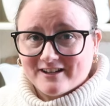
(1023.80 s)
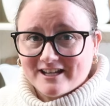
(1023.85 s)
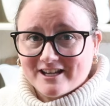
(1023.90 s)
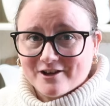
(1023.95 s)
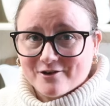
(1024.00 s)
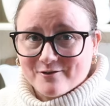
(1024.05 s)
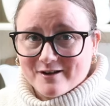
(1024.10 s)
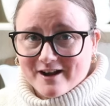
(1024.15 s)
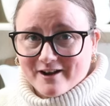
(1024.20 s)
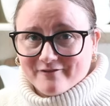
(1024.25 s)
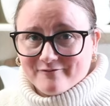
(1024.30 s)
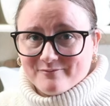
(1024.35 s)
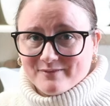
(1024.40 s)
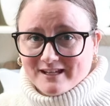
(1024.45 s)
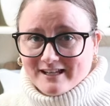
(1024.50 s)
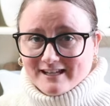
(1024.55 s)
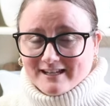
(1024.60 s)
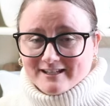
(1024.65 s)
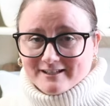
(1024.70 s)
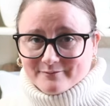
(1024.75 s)
video of
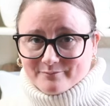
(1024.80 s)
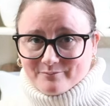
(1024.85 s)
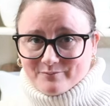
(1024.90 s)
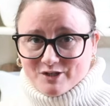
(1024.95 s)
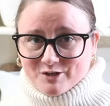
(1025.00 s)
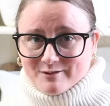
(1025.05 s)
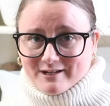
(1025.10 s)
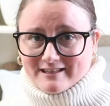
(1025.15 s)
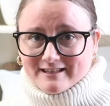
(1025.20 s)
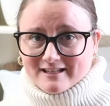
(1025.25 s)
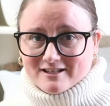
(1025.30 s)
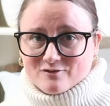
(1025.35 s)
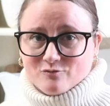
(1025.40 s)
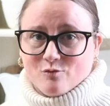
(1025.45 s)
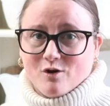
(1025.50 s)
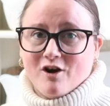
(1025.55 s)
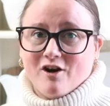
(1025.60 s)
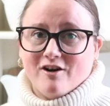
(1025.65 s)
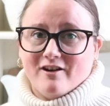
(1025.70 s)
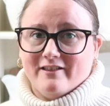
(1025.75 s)
me doing this
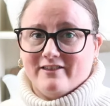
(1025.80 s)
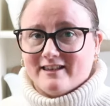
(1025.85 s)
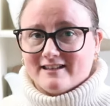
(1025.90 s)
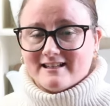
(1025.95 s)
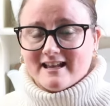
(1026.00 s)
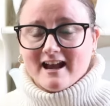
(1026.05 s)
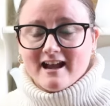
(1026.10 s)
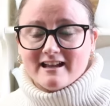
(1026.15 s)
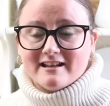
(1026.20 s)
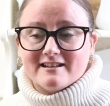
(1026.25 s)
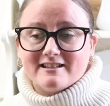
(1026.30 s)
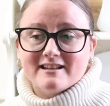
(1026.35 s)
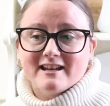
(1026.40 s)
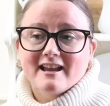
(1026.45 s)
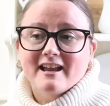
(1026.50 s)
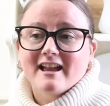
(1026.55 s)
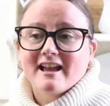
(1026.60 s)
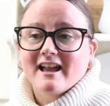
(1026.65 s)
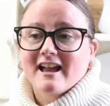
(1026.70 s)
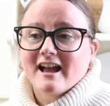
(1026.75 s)
wall and this hutch.
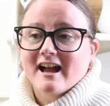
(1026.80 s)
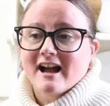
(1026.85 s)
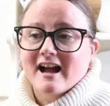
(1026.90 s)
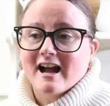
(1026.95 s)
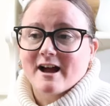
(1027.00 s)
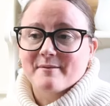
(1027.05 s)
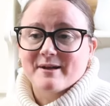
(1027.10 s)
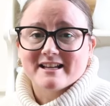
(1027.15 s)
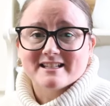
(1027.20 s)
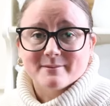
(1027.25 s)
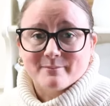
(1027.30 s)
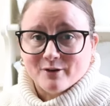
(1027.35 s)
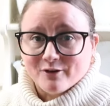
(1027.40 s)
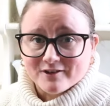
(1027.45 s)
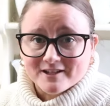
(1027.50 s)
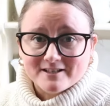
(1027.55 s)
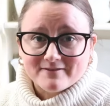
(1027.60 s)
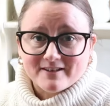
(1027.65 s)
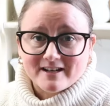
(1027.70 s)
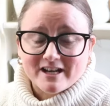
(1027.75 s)
Um, as a
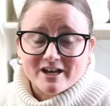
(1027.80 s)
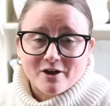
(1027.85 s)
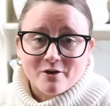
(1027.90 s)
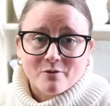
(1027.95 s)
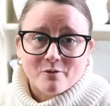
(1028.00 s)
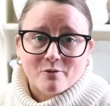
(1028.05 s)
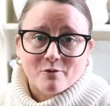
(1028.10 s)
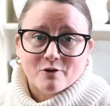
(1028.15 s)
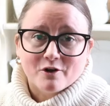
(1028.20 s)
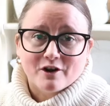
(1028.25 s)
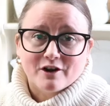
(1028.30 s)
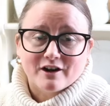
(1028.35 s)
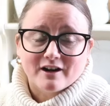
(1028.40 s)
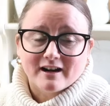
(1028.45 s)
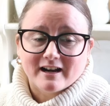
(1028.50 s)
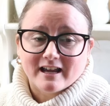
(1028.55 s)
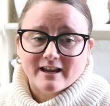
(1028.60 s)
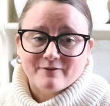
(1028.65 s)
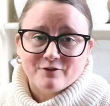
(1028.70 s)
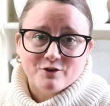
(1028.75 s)
bonus video
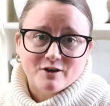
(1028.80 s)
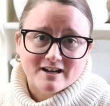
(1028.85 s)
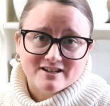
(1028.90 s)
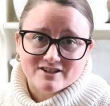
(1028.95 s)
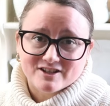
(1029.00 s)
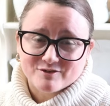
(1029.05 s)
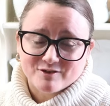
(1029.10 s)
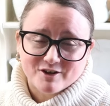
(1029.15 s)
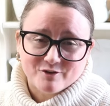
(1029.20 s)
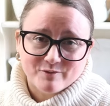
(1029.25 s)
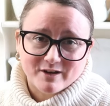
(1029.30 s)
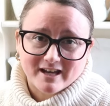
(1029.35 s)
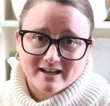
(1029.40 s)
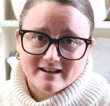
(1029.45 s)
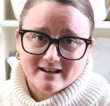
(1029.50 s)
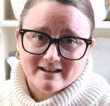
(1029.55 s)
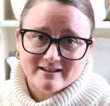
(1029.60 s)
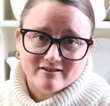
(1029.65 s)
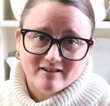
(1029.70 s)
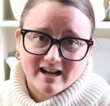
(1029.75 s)
or if you guys just want to
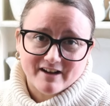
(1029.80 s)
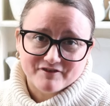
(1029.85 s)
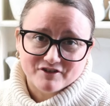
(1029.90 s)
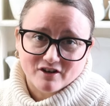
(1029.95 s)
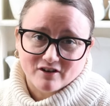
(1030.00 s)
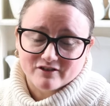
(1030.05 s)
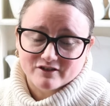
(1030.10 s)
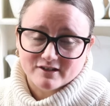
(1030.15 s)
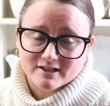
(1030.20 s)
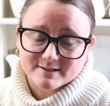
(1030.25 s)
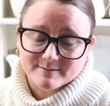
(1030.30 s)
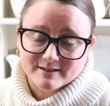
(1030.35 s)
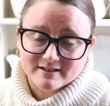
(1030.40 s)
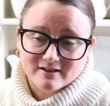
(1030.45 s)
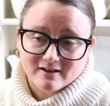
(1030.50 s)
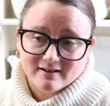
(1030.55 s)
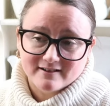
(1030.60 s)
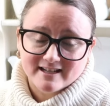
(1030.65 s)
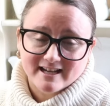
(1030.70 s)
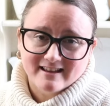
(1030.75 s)
wait until after all the Christmas
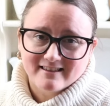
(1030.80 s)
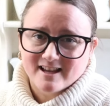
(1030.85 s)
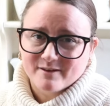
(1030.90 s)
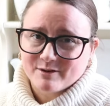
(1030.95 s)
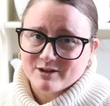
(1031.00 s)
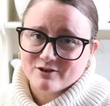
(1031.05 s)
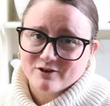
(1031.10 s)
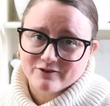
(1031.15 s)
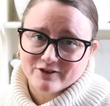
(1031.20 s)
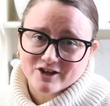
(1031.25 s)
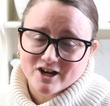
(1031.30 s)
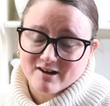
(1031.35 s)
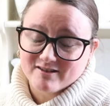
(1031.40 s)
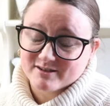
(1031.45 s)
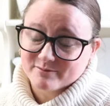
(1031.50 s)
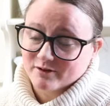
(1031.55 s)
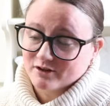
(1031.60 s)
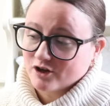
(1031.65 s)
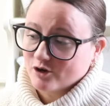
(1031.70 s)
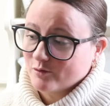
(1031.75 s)
content let me know in the
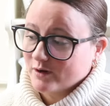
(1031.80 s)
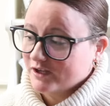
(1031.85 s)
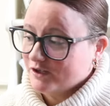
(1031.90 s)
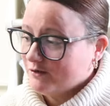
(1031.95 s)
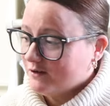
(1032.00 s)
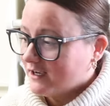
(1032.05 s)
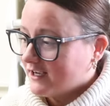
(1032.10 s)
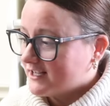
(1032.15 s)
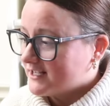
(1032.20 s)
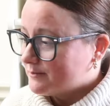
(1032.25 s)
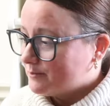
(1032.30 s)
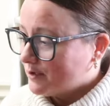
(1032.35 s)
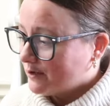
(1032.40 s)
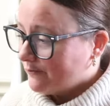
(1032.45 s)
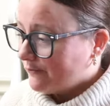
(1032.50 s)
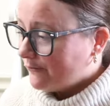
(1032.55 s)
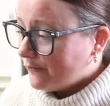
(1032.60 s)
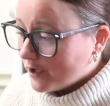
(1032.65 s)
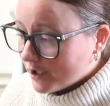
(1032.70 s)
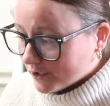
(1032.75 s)
comments below what you guys
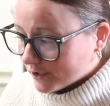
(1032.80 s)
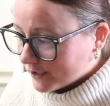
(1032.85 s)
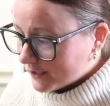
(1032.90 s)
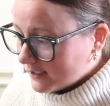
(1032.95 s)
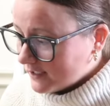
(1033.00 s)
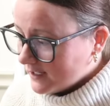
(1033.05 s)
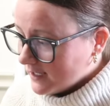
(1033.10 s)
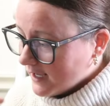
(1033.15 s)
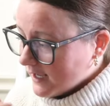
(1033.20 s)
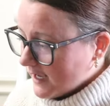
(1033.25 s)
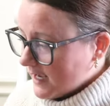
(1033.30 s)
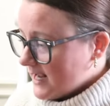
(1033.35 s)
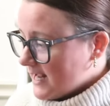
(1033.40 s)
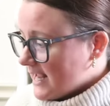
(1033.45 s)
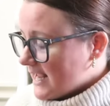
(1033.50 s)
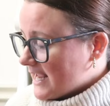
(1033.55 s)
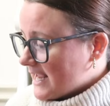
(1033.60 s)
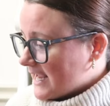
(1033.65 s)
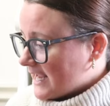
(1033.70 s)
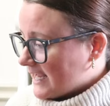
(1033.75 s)
prefer
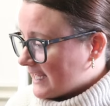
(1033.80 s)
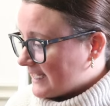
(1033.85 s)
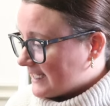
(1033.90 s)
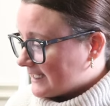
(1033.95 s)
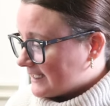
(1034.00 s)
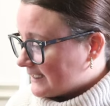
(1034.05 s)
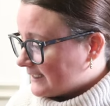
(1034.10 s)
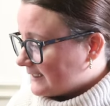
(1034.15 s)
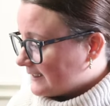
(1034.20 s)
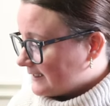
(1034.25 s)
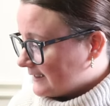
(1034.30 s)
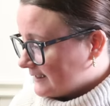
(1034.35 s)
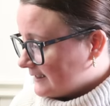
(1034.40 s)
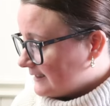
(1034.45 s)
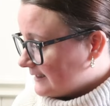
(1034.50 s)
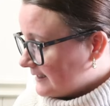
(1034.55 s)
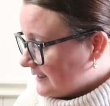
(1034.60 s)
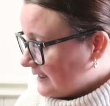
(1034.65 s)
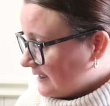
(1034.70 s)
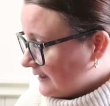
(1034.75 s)

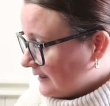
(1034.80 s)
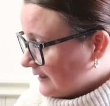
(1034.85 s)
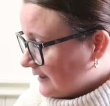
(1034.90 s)
and